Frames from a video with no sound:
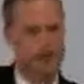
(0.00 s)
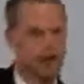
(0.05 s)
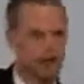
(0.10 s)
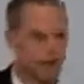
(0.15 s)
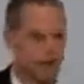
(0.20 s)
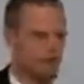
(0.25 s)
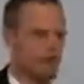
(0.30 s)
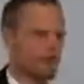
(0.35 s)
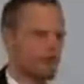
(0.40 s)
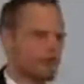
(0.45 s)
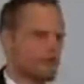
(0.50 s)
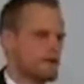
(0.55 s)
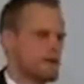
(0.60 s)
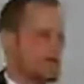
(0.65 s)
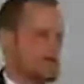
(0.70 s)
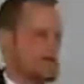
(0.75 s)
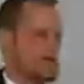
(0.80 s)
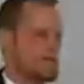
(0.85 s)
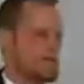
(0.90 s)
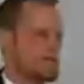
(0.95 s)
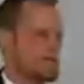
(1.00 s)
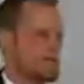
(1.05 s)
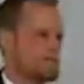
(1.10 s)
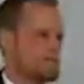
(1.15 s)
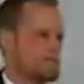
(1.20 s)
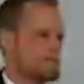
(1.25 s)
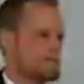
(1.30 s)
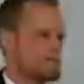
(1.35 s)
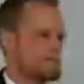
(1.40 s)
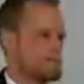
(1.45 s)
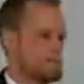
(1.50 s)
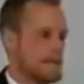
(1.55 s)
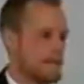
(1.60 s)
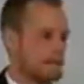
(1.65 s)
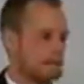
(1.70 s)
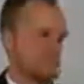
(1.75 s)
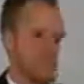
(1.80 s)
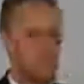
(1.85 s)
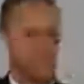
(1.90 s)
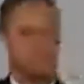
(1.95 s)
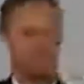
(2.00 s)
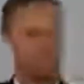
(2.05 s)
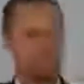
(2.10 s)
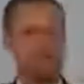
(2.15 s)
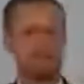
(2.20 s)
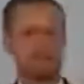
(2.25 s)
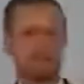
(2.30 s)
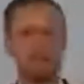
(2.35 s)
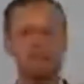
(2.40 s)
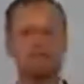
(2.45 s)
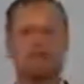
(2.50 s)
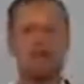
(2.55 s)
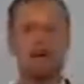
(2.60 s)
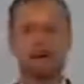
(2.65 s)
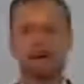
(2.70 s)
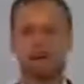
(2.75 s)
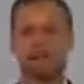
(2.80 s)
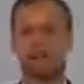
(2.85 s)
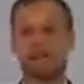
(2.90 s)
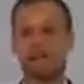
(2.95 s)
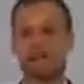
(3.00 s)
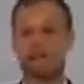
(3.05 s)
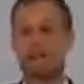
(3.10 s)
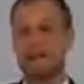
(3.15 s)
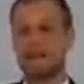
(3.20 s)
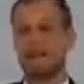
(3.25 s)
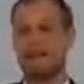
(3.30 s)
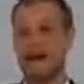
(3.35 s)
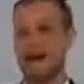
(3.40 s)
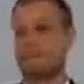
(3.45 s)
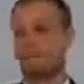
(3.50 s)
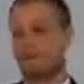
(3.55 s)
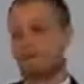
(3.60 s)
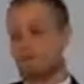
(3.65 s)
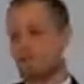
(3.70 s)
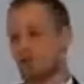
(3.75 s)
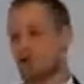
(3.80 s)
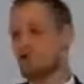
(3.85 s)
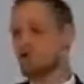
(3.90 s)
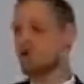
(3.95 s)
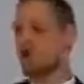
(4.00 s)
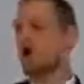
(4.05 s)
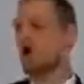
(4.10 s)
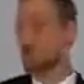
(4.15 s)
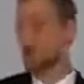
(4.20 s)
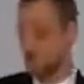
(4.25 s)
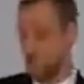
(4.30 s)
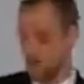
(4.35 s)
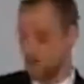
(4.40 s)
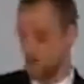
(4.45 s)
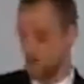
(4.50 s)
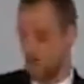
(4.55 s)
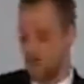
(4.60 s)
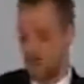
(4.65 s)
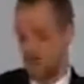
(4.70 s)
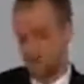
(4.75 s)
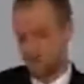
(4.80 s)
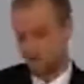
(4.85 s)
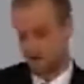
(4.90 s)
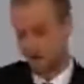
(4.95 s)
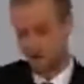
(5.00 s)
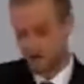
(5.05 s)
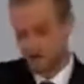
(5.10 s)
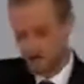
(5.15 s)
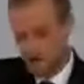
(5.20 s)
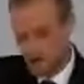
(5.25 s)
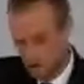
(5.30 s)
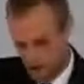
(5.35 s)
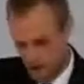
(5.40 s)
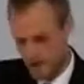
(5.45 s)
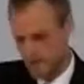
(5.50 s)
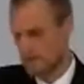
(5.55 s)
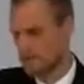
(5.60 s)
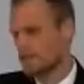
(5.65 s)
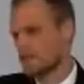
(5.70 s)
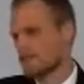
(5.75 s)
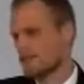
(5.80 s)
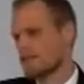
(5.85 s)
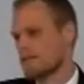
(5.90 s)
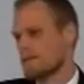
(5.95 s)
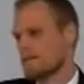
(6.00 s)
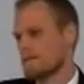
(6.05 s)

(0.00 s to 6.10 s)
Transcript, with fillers: cursed. In a sense, we see very clearly that Lamech is groaning for deliverance.